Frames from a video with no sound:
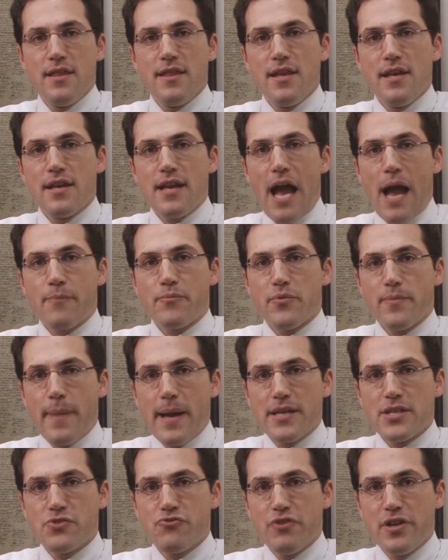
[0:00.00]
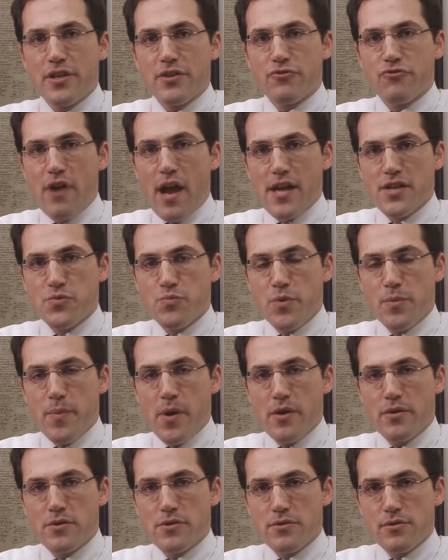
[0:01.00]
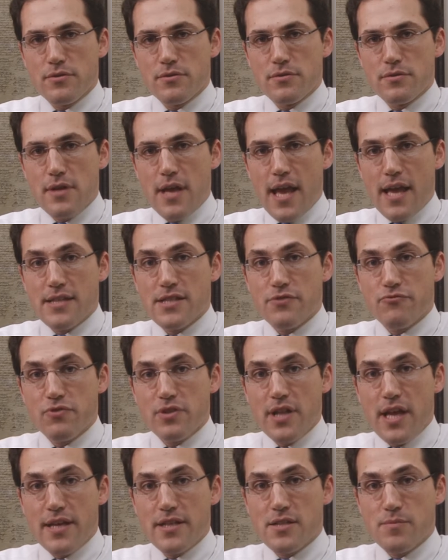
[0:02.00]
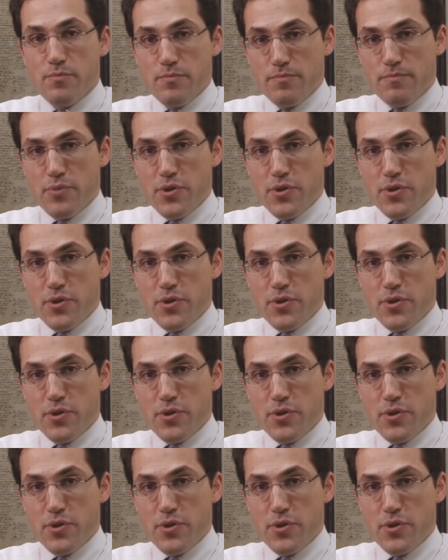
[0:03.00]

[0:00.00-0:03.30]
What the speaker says: the Compromise Street garage proposal as it relates